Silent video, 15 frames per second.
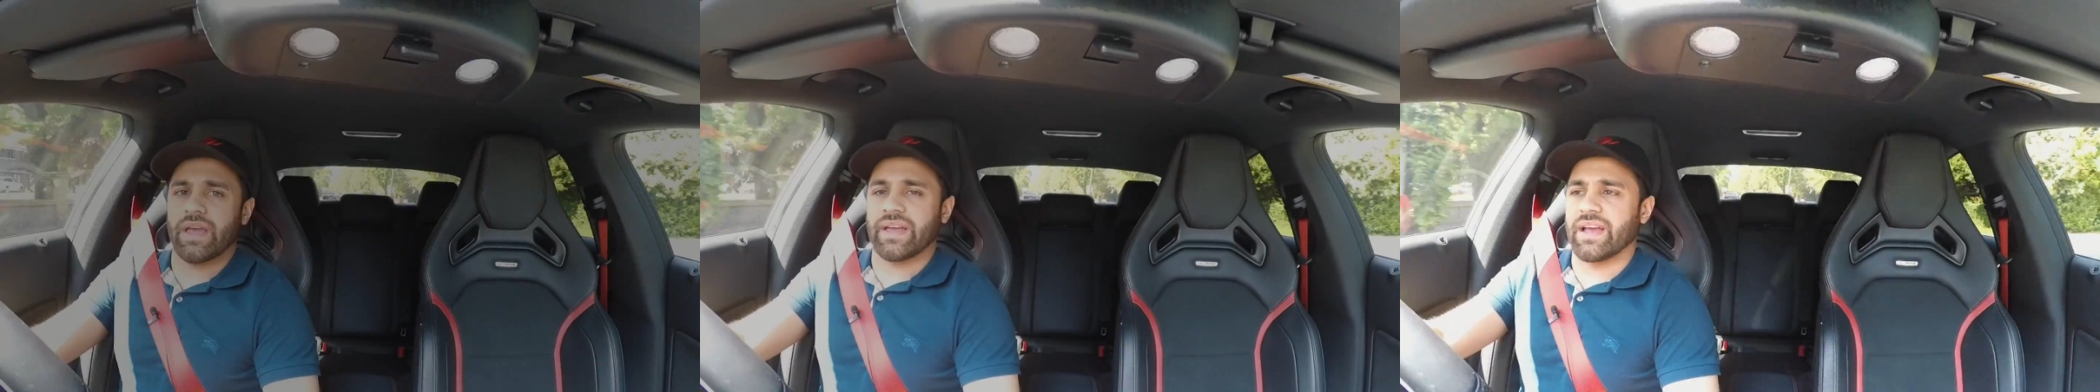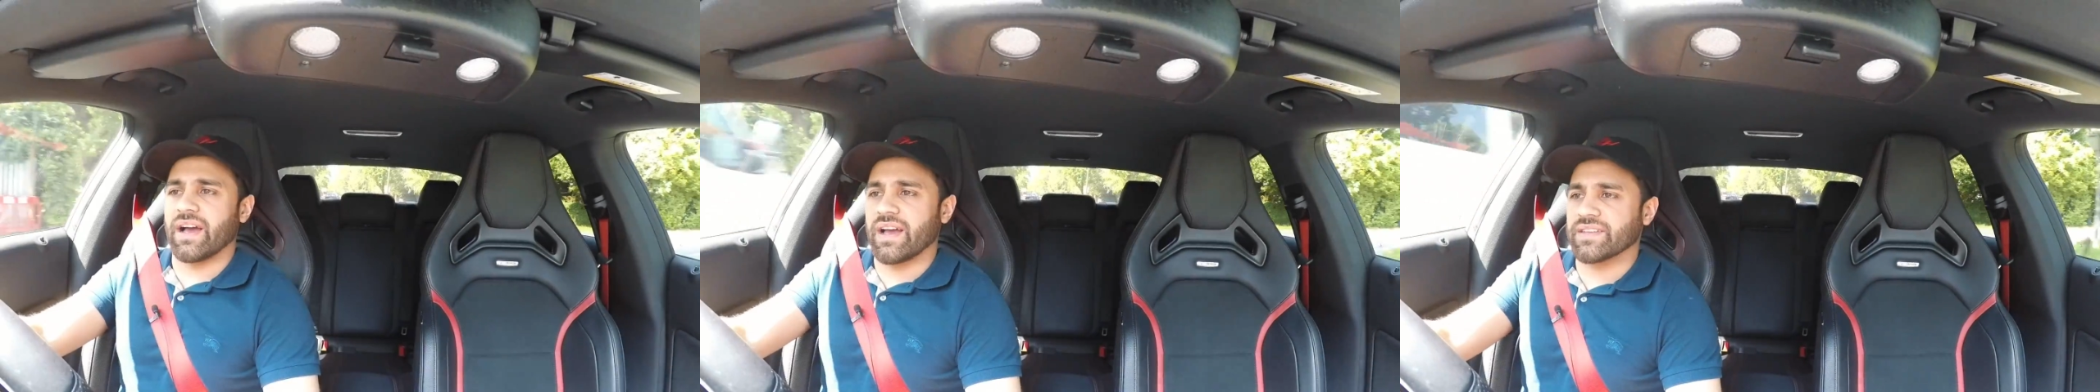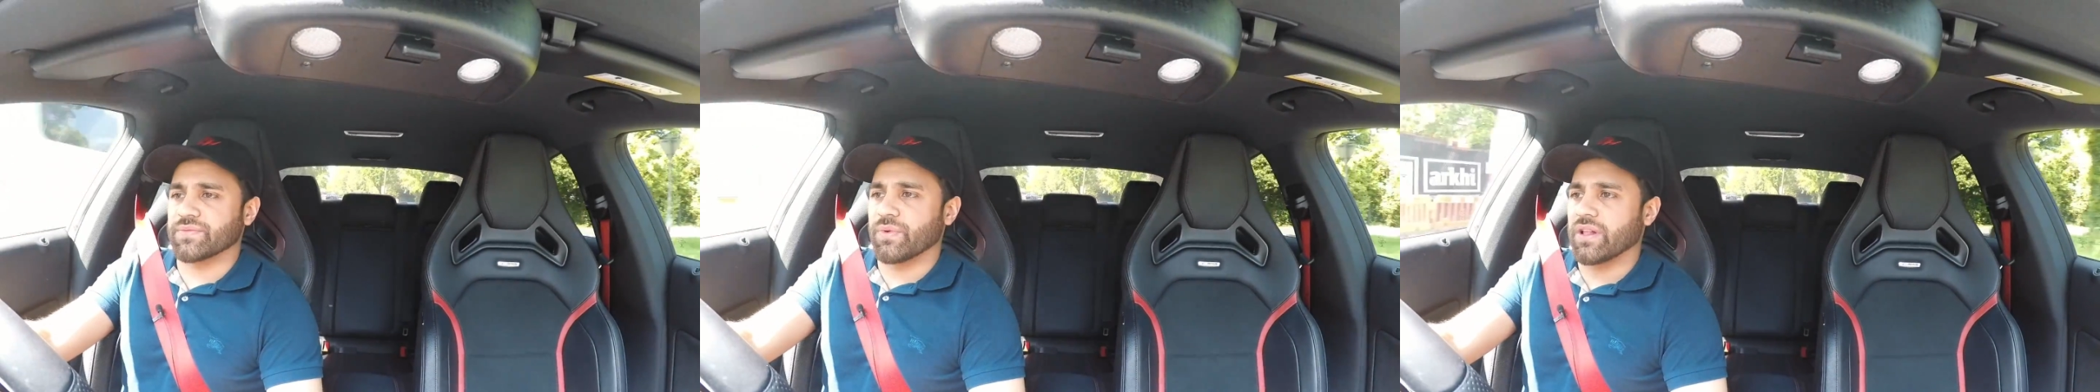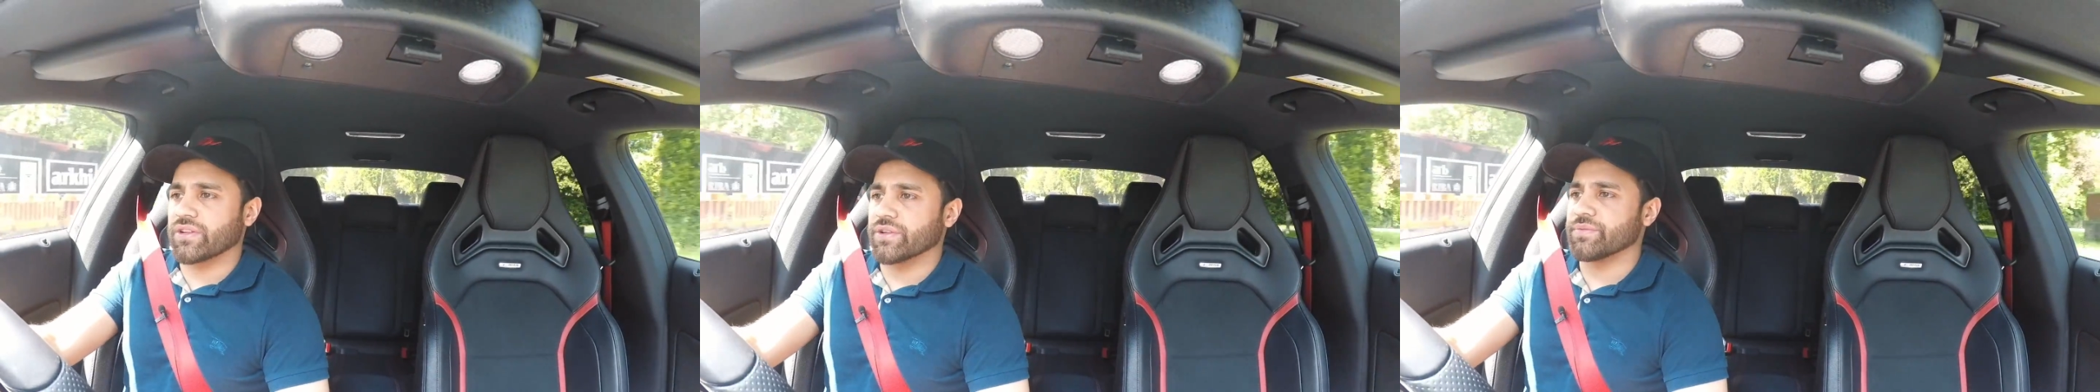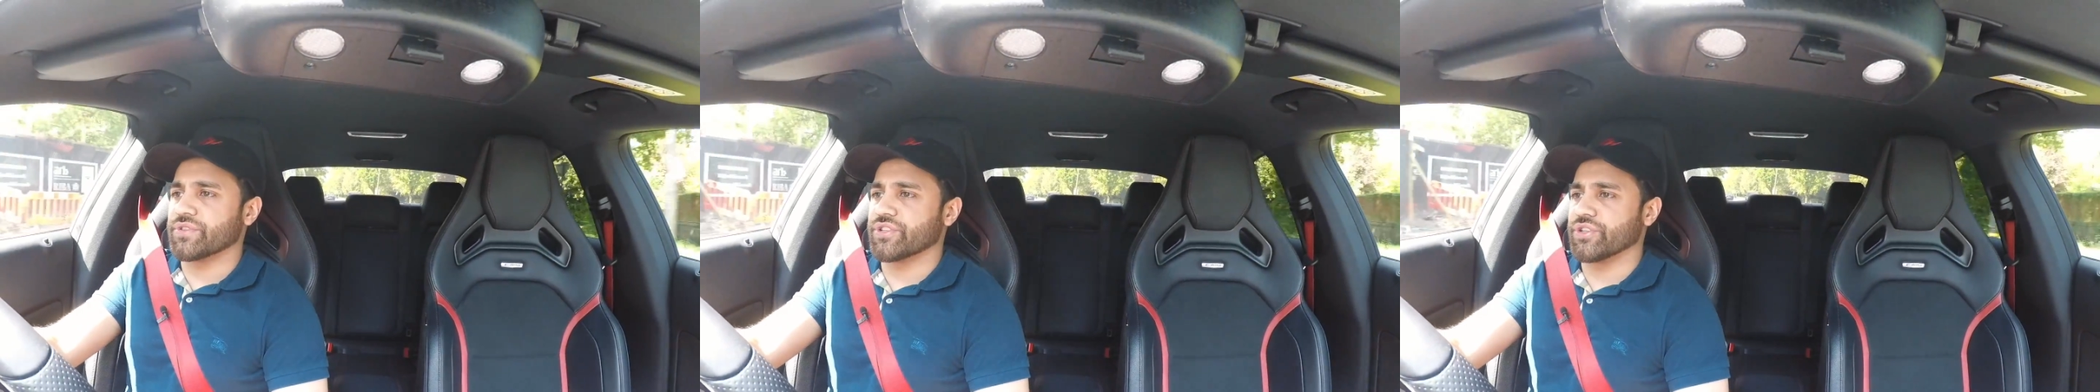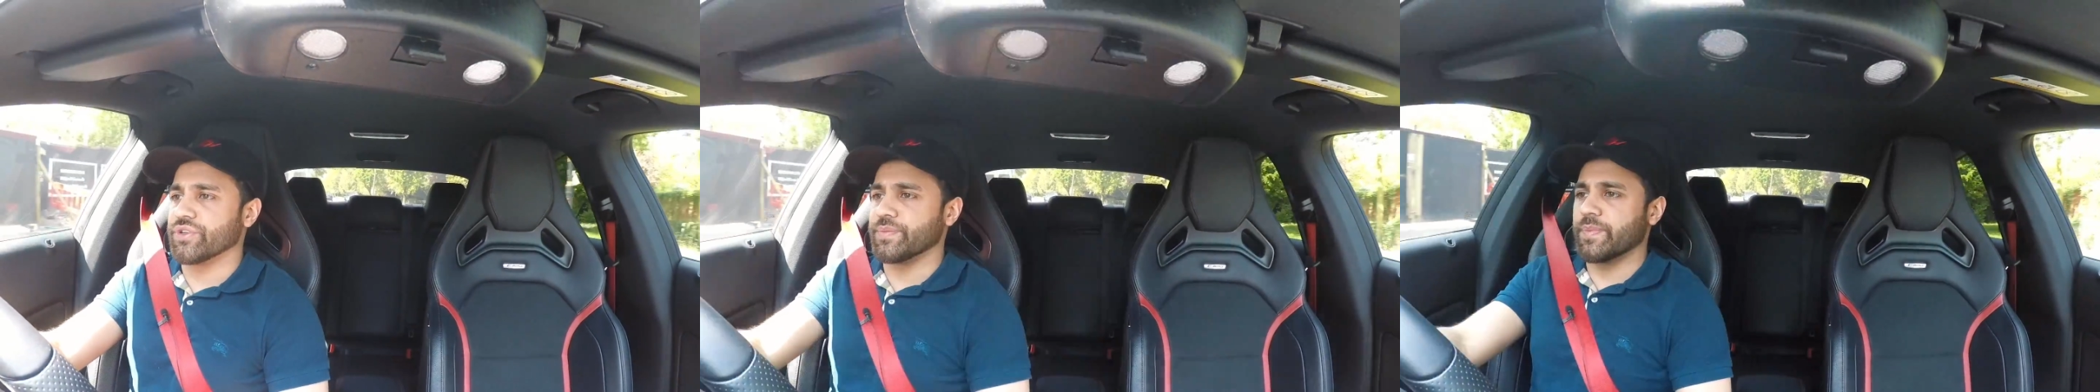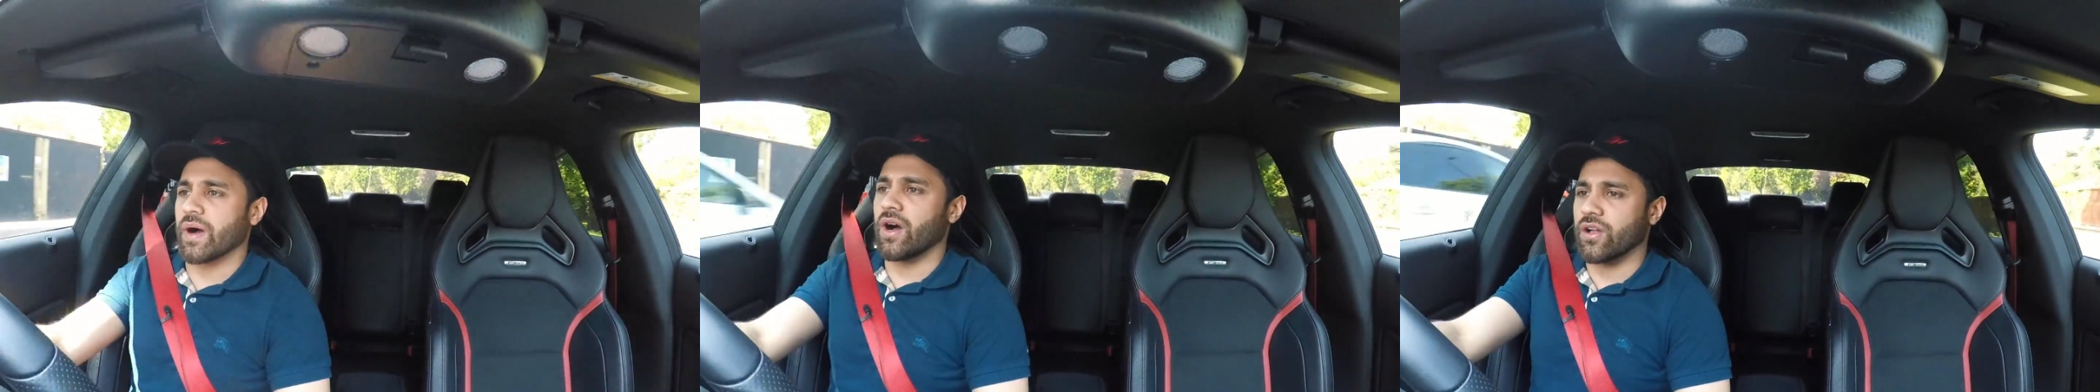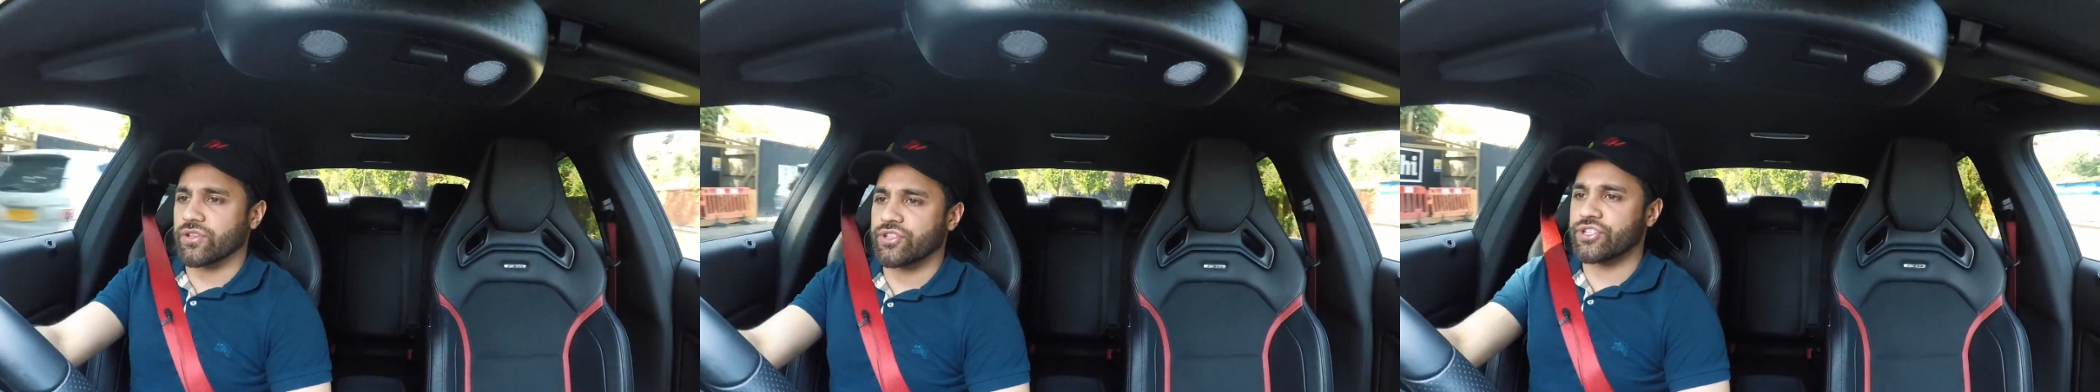guys, welcome to
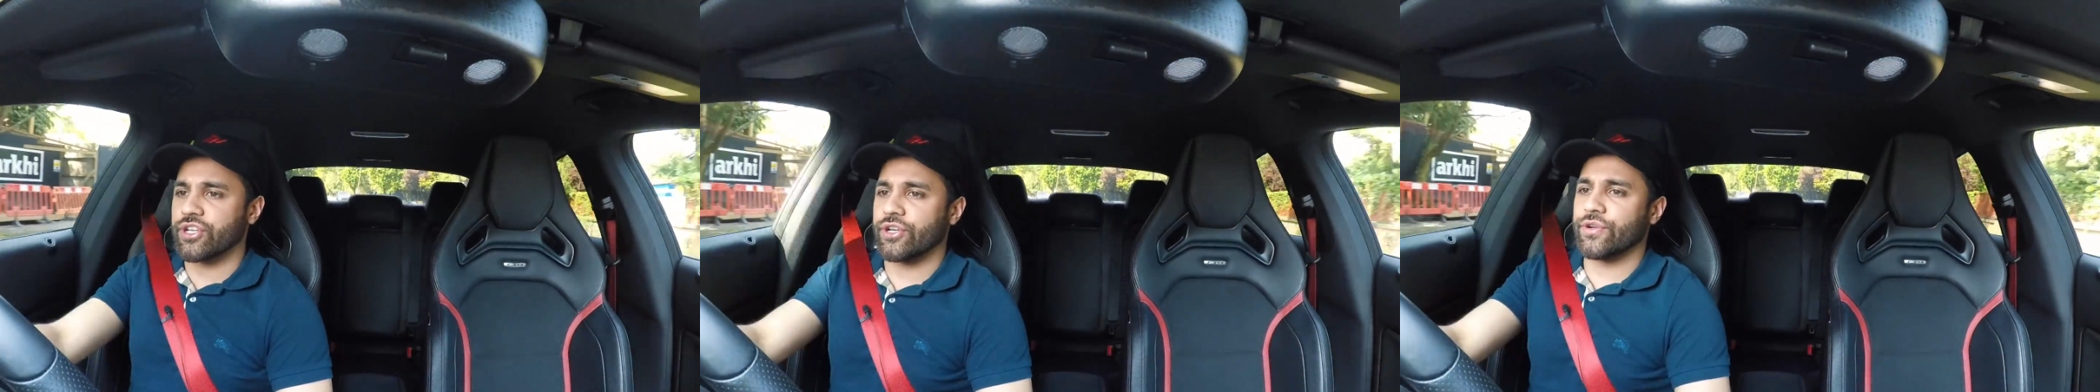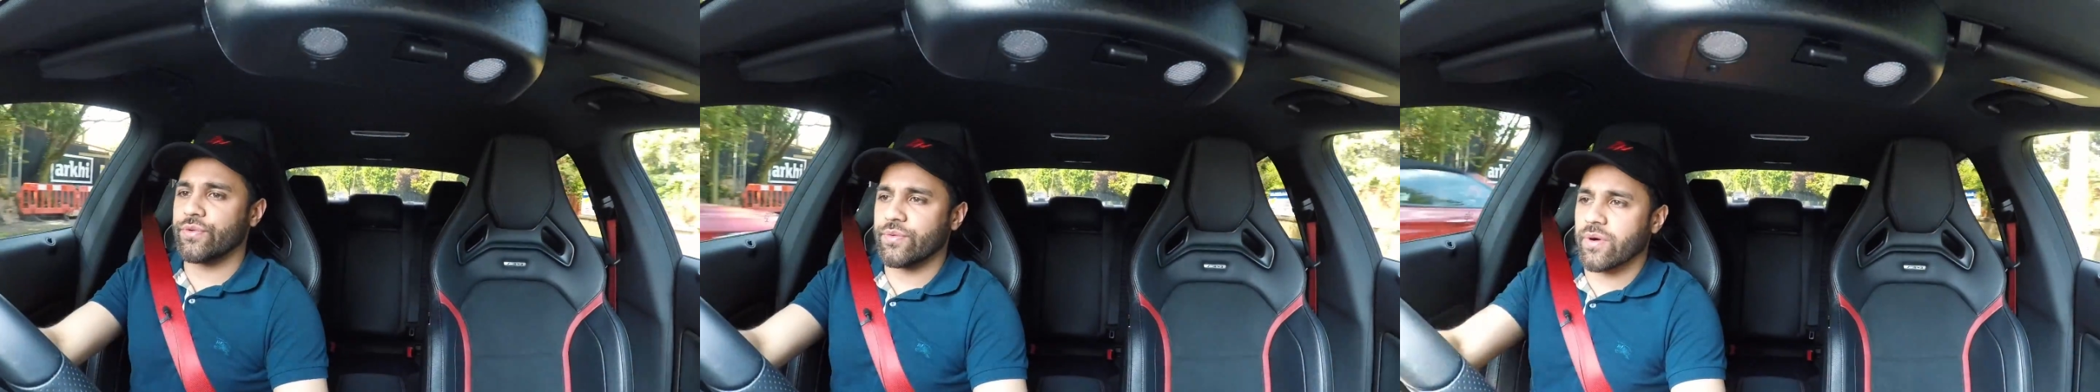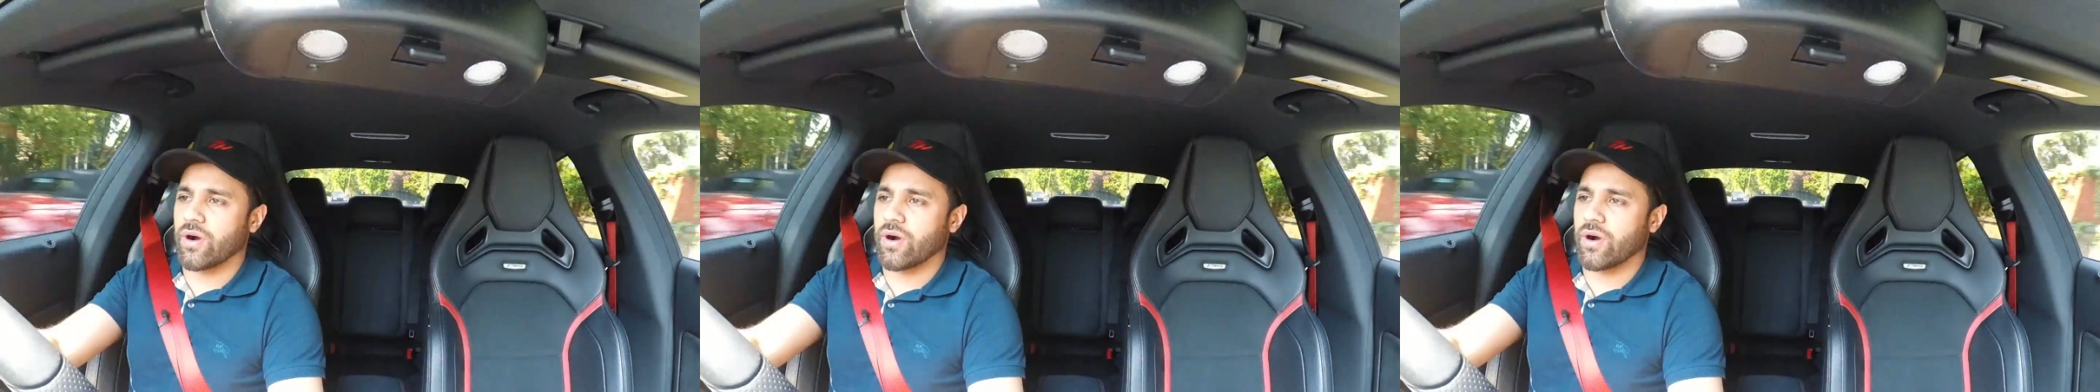part 2